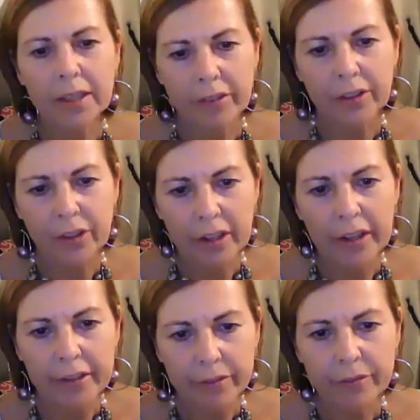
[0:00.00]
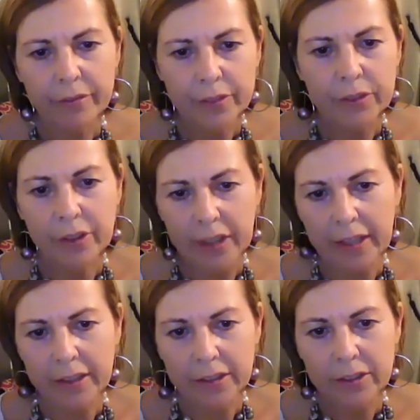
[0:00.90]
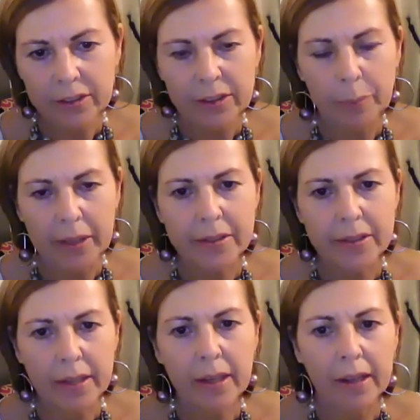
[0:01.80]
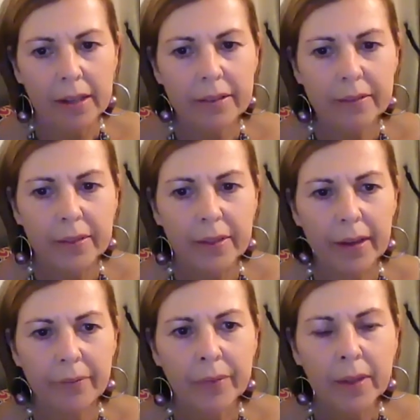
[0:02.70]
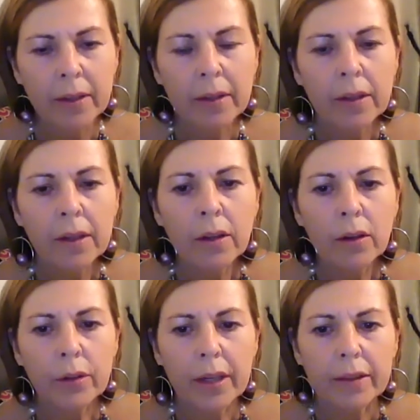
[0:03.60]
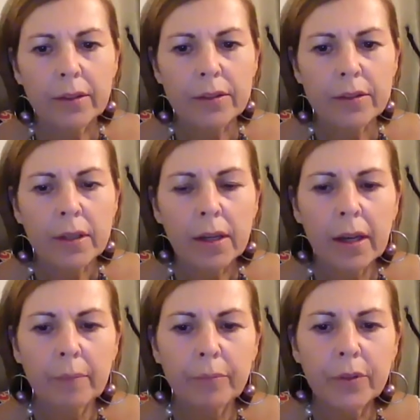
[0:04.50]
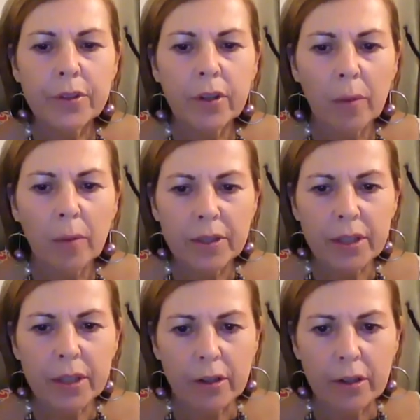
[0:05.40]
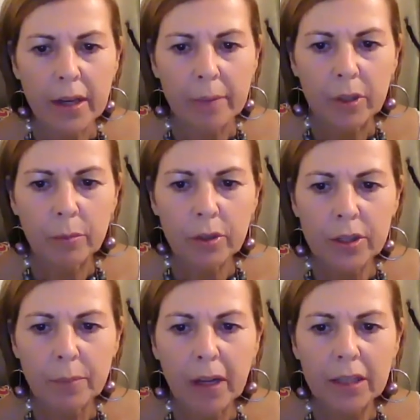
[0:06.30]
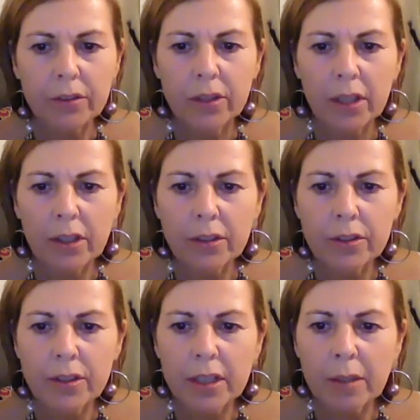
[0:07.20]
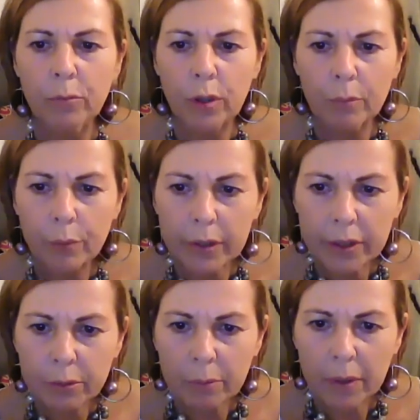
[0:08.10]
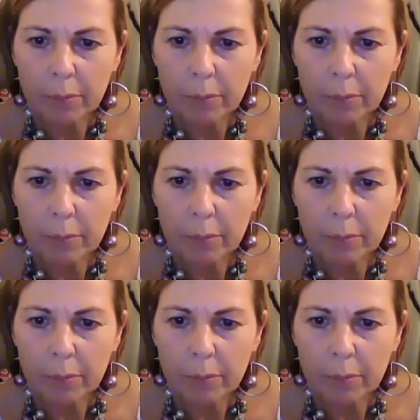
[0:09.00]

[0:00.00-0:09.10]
living their life to the yeah. end the best Absolutely. they can yeah yeah okay there's um, there's a comment here um, community palliative care team were brilliant when my